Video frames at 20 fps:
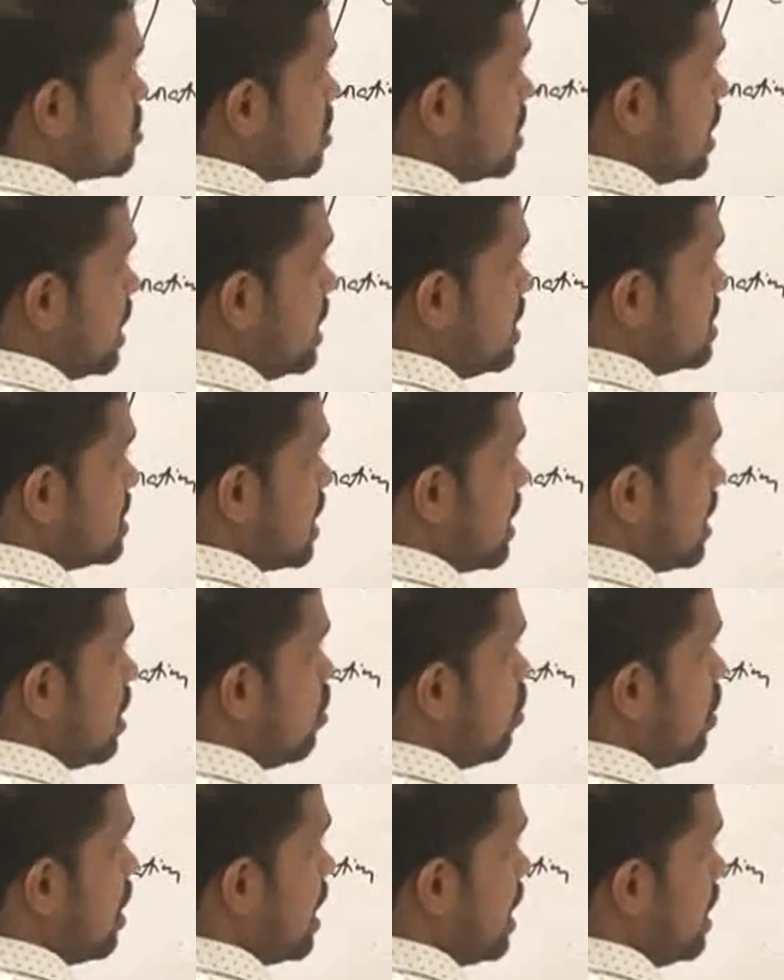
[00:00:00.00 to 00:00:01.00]
So that is
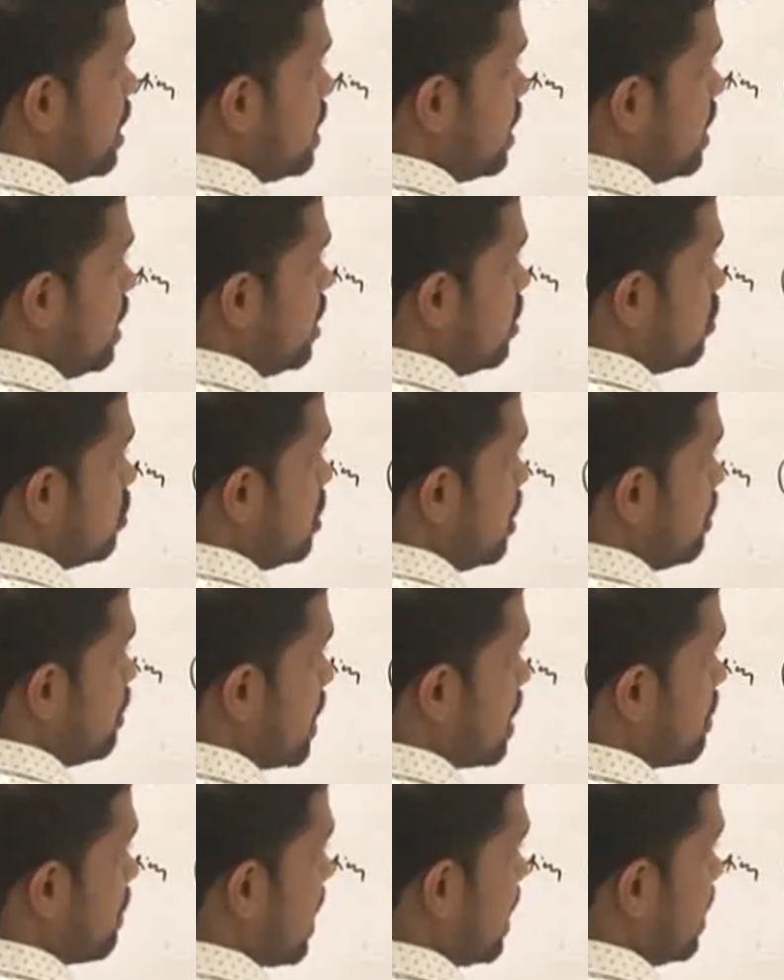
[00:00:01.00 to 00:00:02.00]
L1 T to the
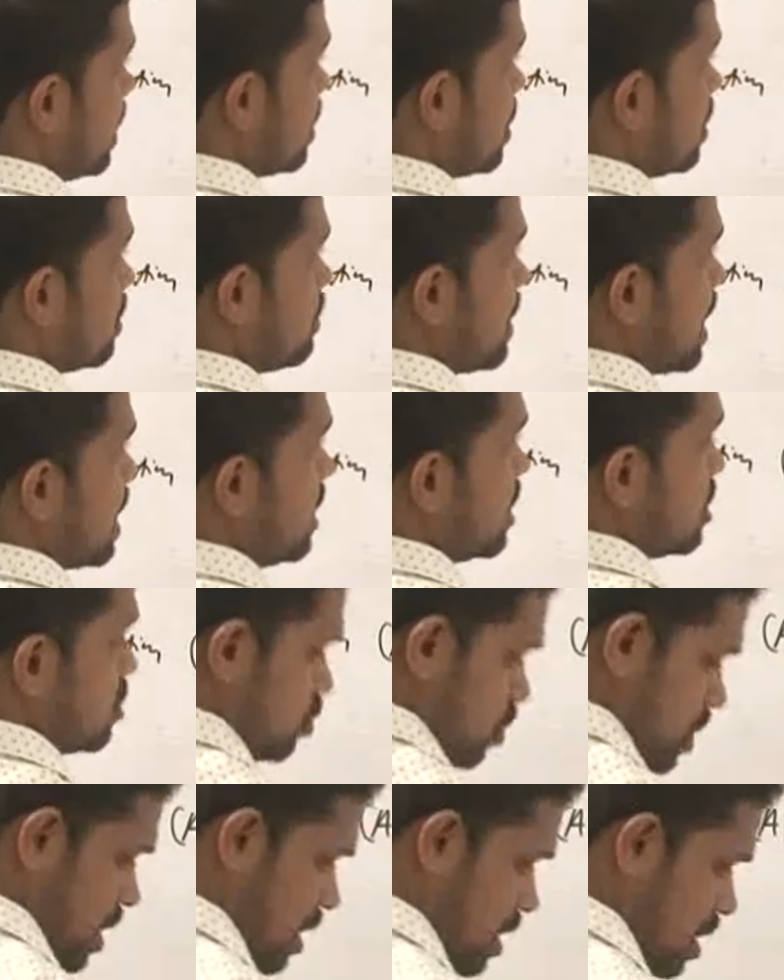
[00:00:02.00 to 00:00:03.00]
power
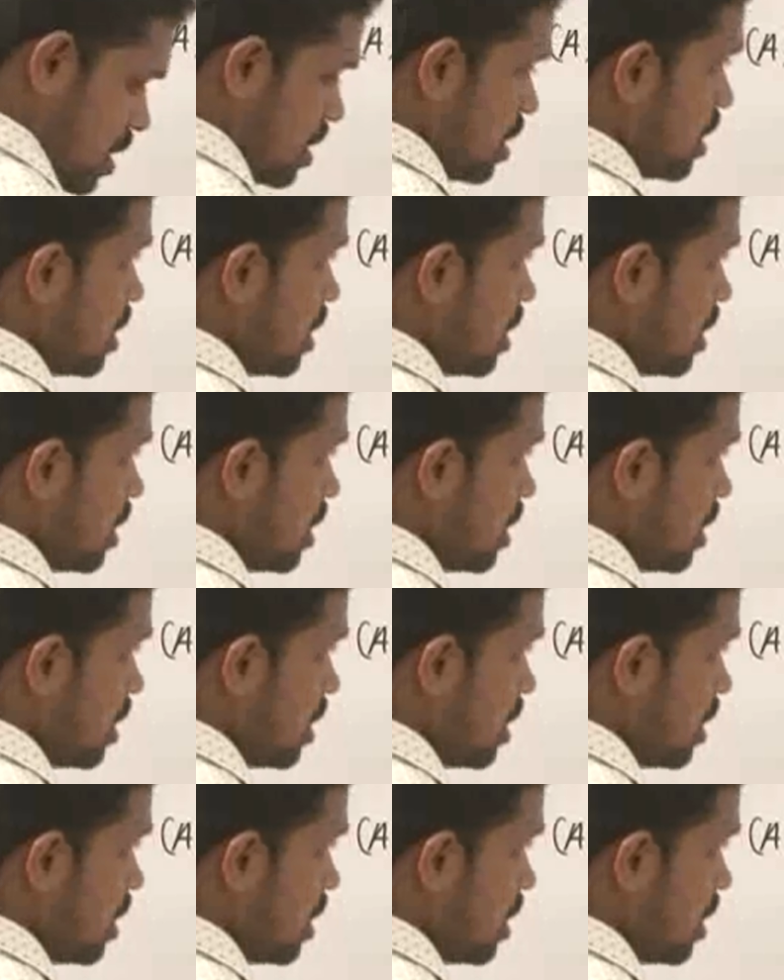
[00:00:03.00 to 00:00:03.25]
minus 1.